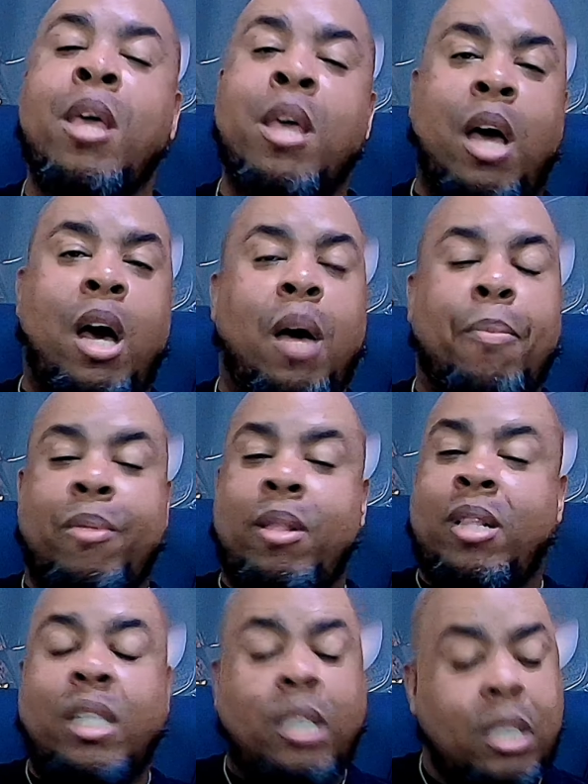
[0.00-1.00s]

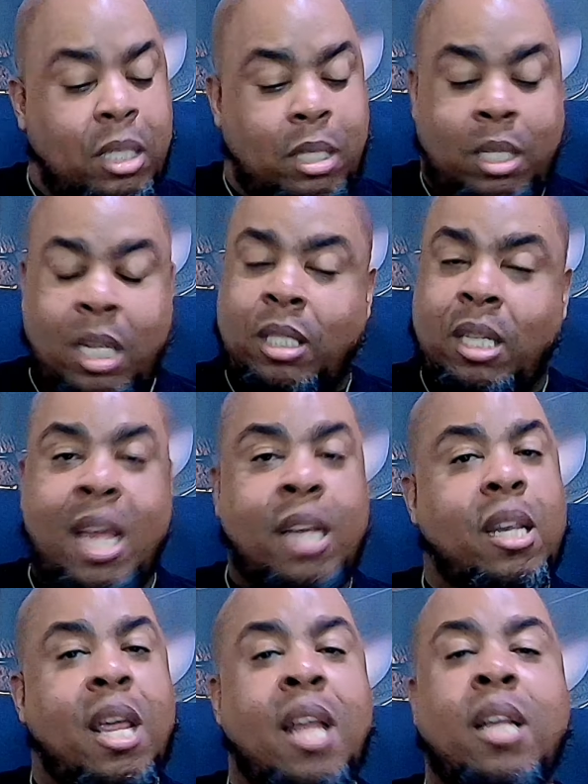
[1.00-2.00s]

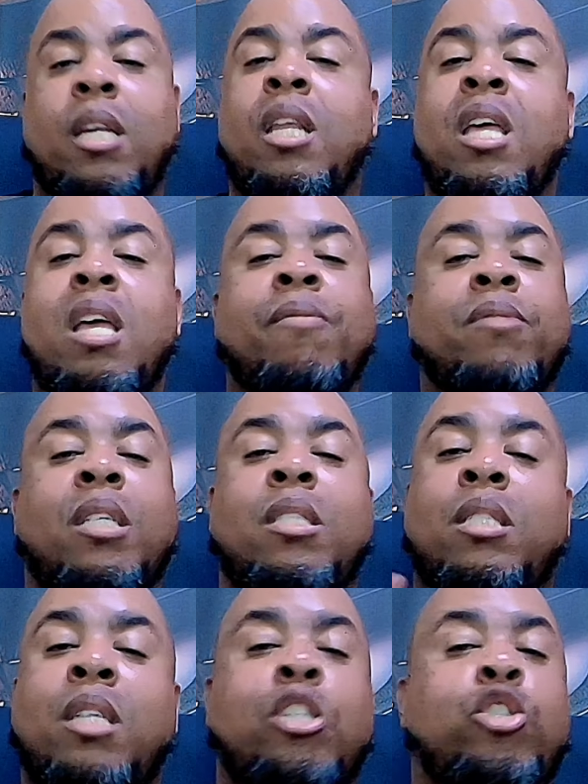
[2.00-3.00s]
It leaves a
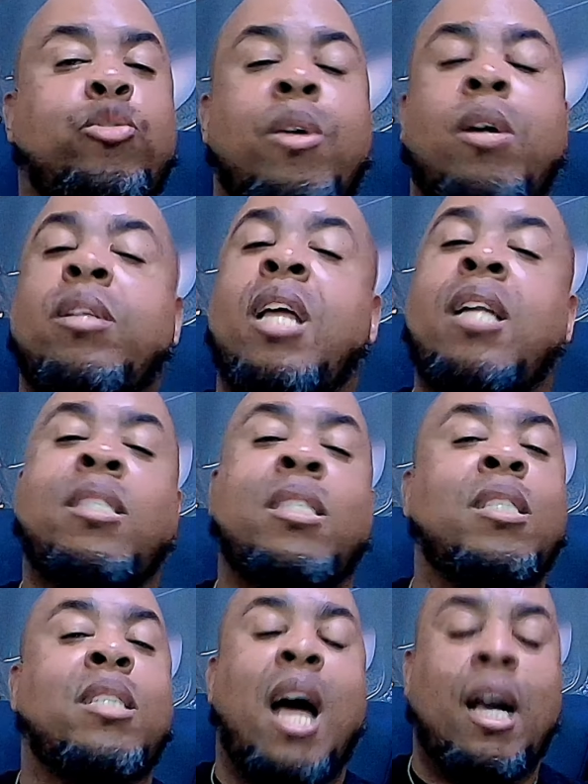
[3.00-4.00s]
scent trail that is
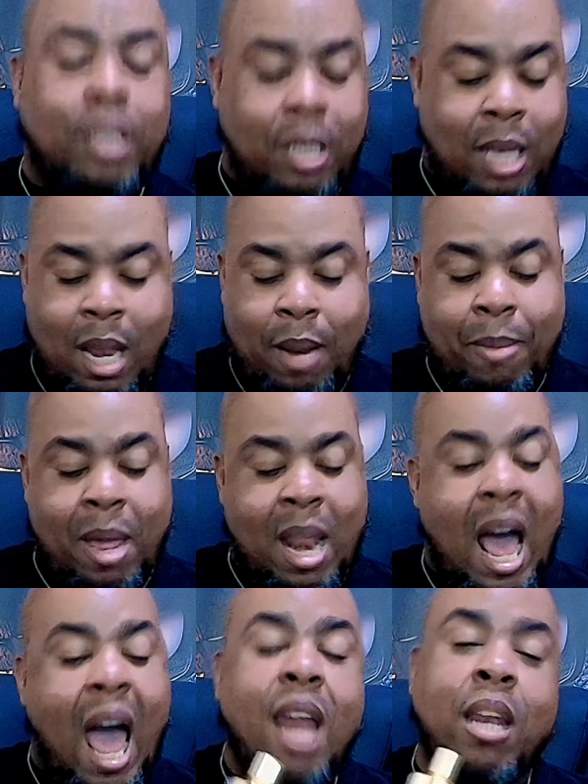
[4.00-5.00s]
intoxicating,
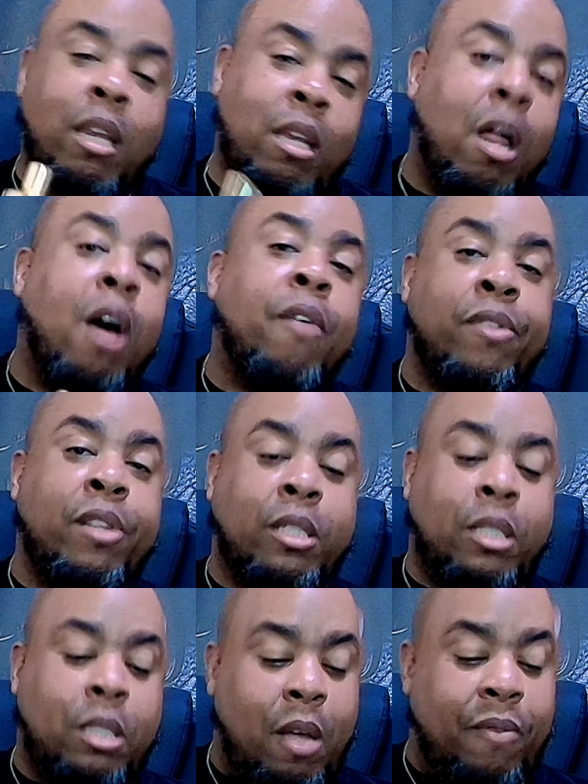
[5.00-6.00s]
man. I love
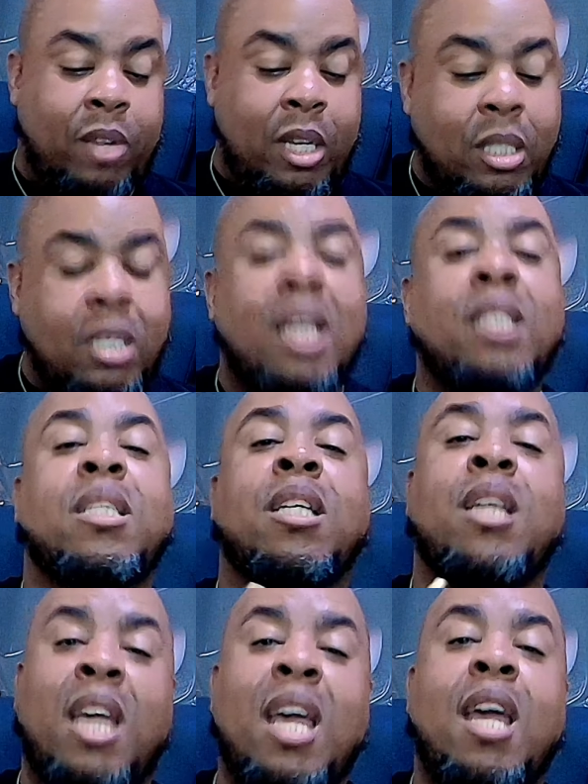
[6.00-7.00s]
this stuff. This is,
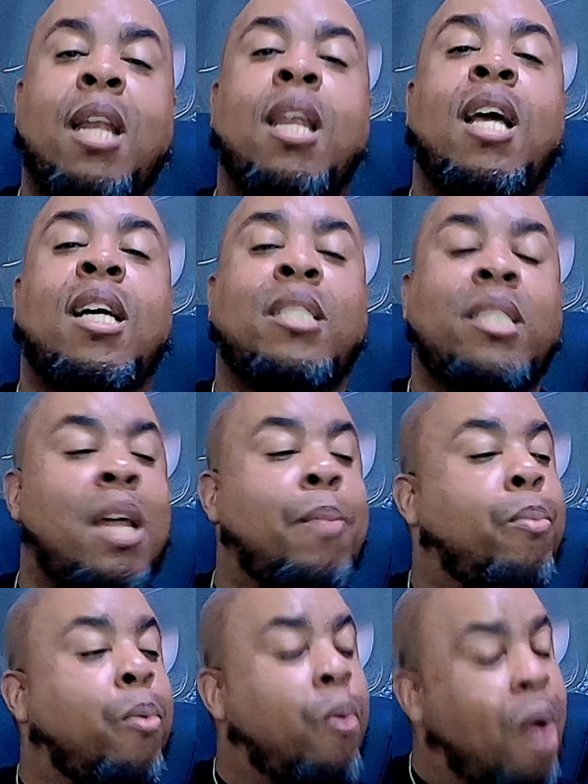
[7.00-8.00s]
again, like I
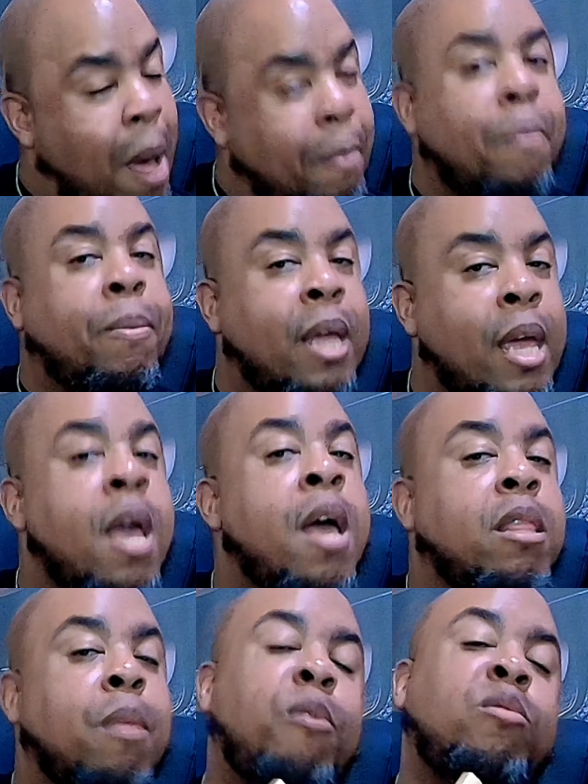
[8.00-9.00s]
said, probably
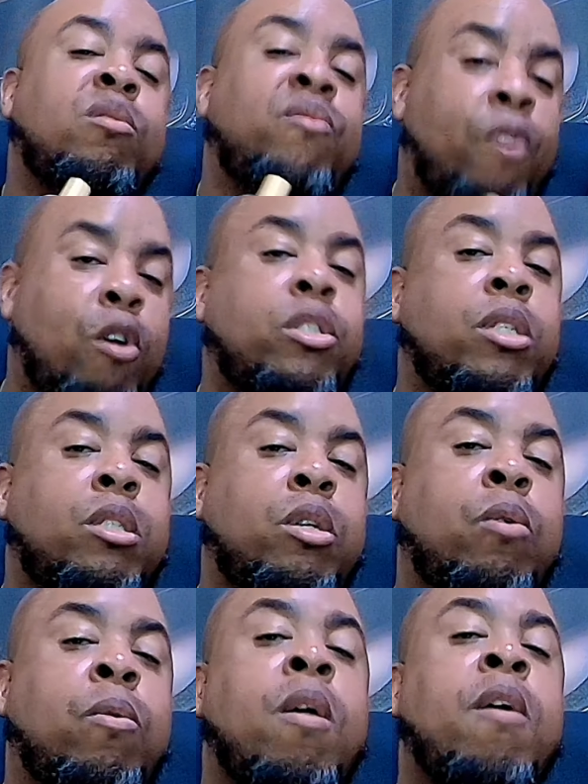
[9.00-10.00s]
the most
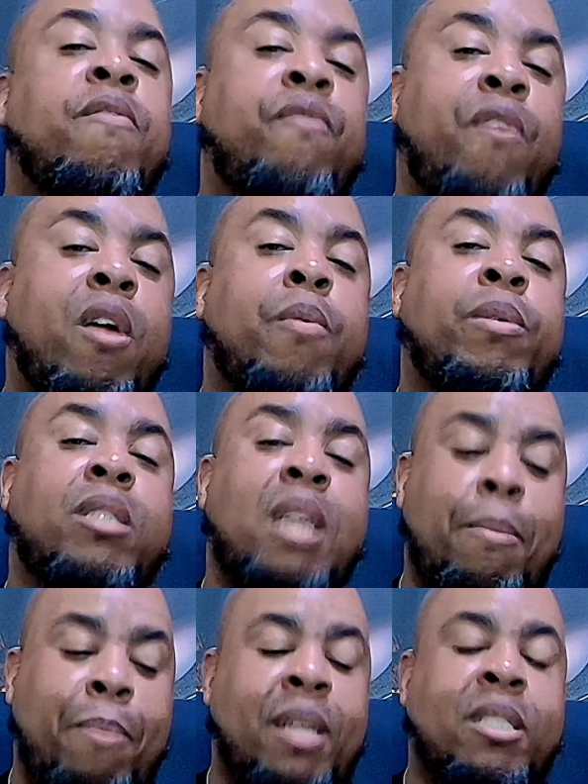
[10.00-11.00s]
versatile fragrance
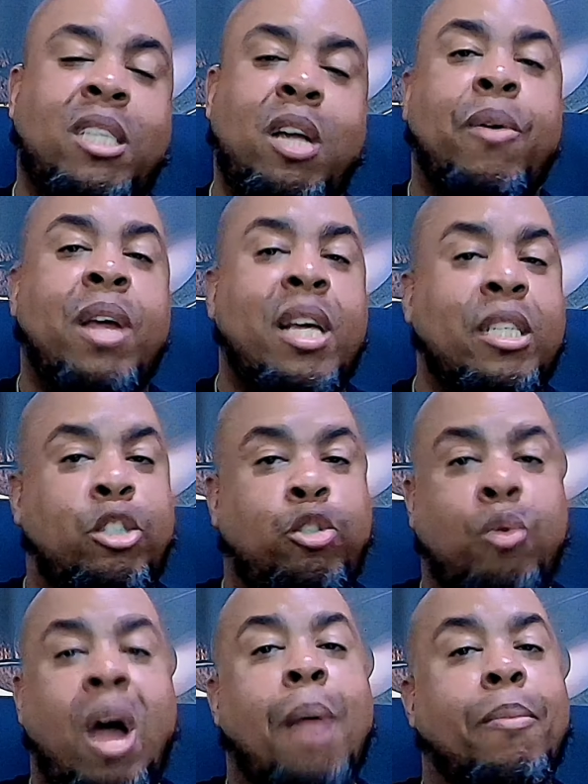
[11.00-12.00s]
that Mancera has
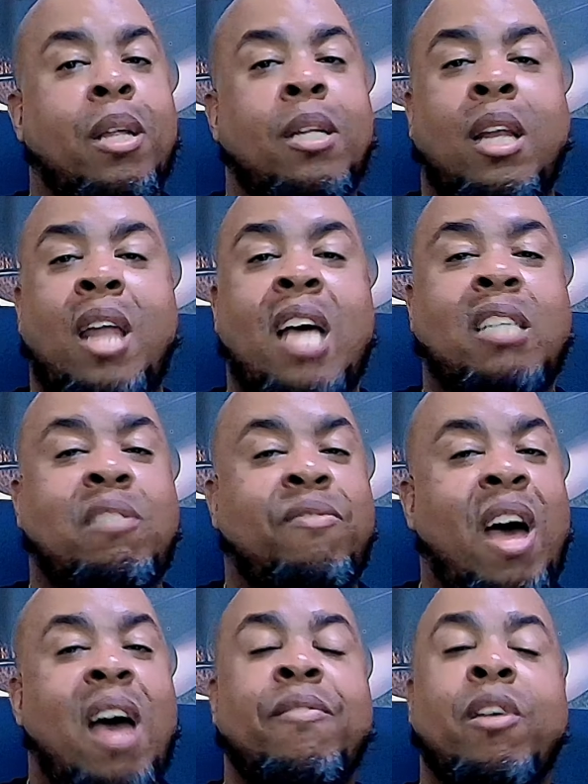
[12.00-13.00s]
dropped in the last
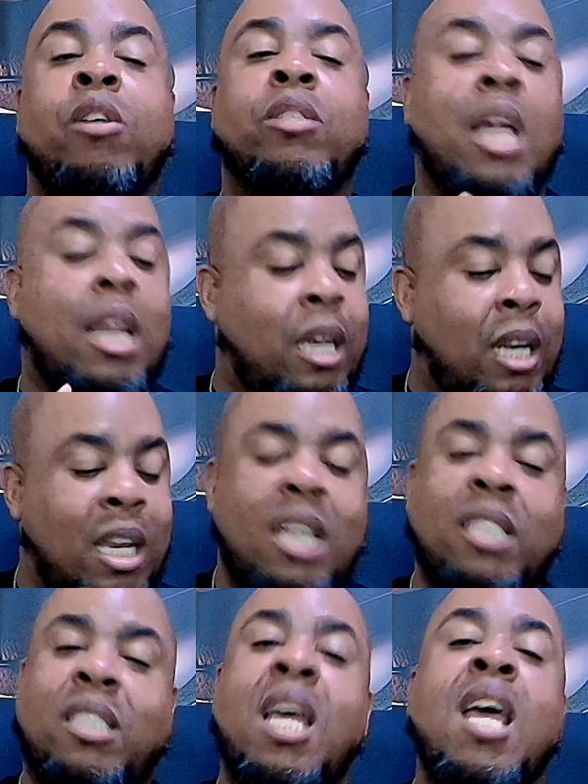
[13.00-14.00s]
5 years at
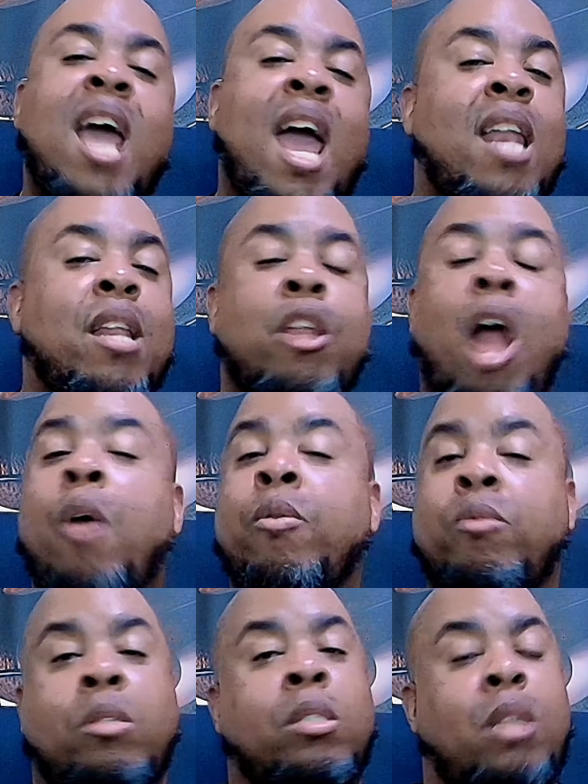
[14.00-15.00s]
least. And
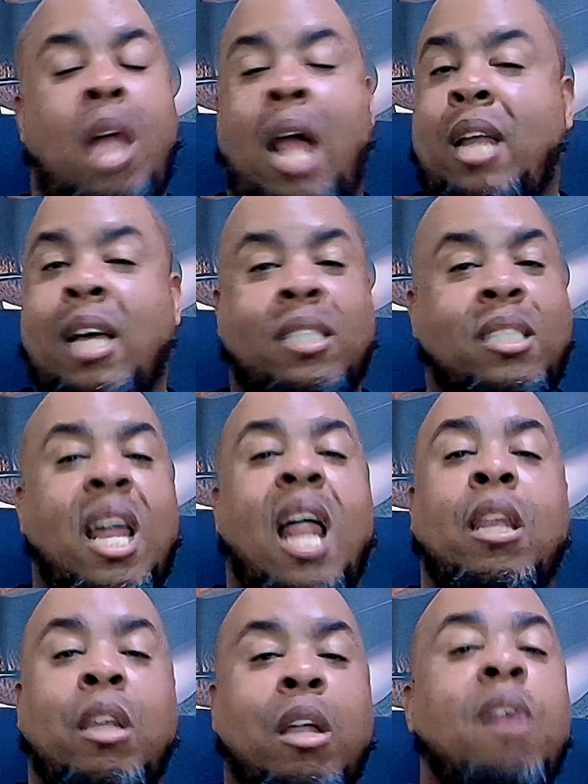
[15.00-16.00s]
y'all, like I said,
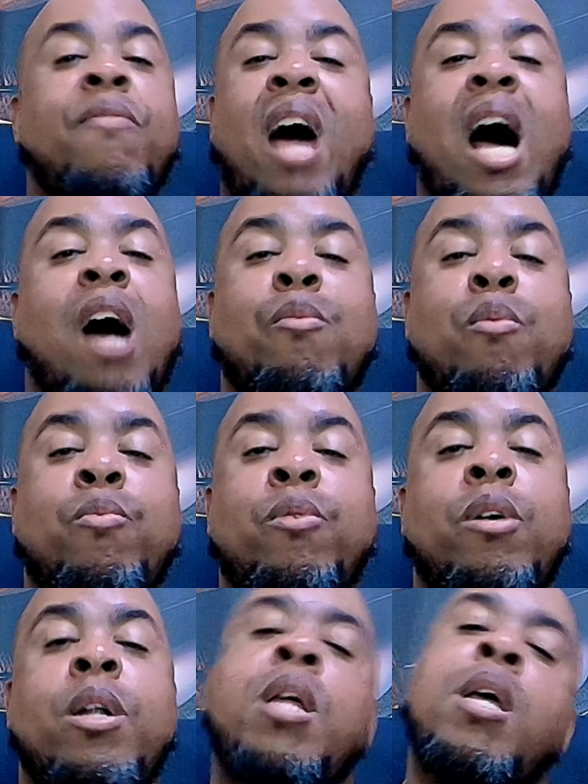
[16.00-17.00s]
I love aqua
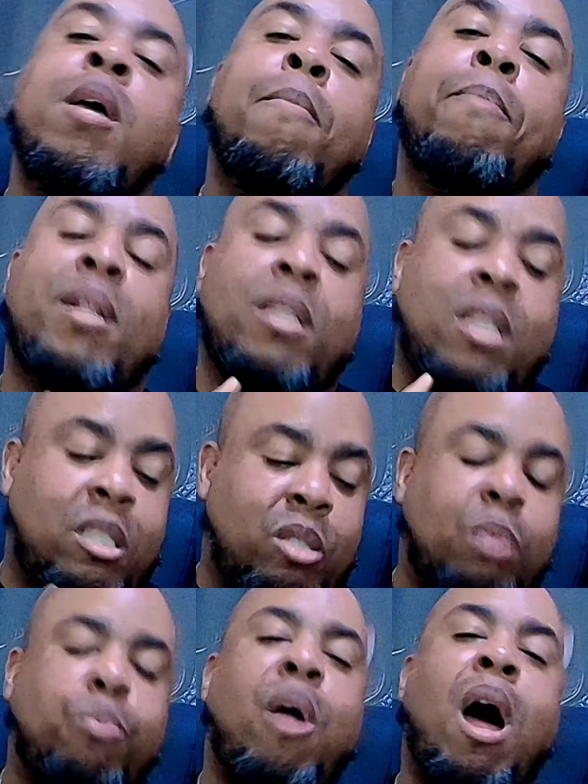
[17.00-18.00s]
wood, but this
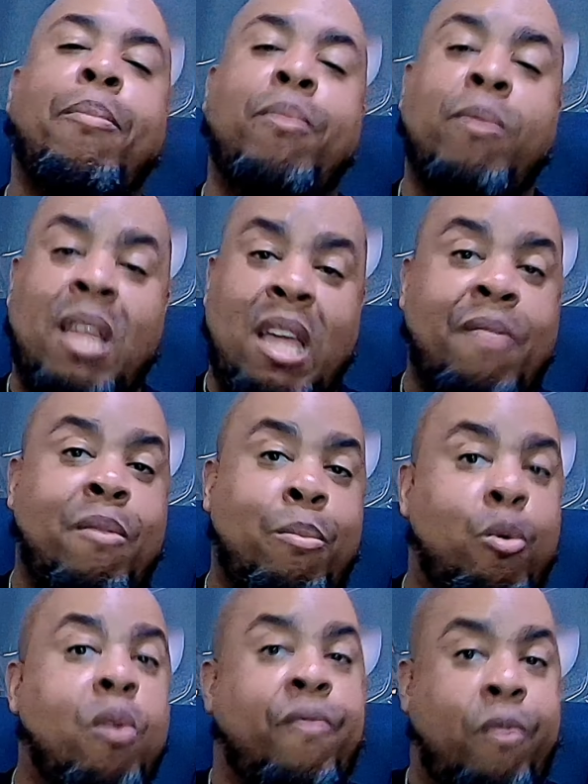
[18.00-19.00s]
is probably even
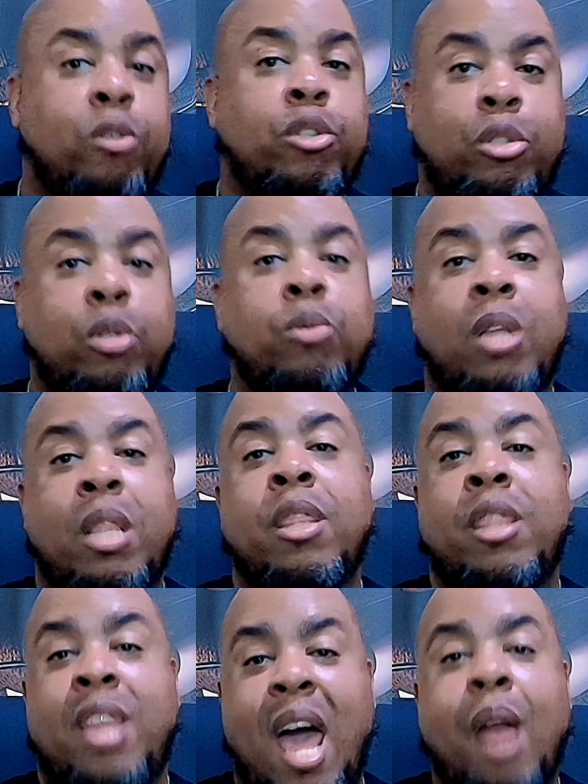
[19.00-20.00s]
more versatile
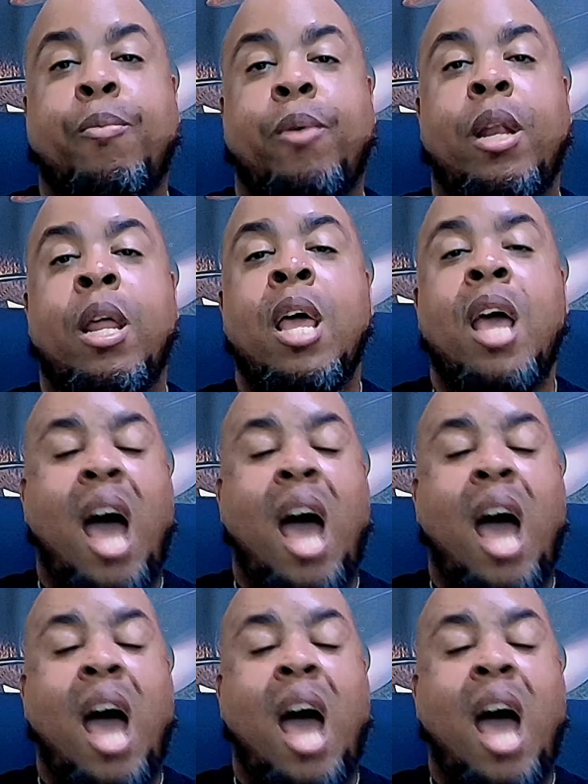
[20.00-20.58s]
than that one.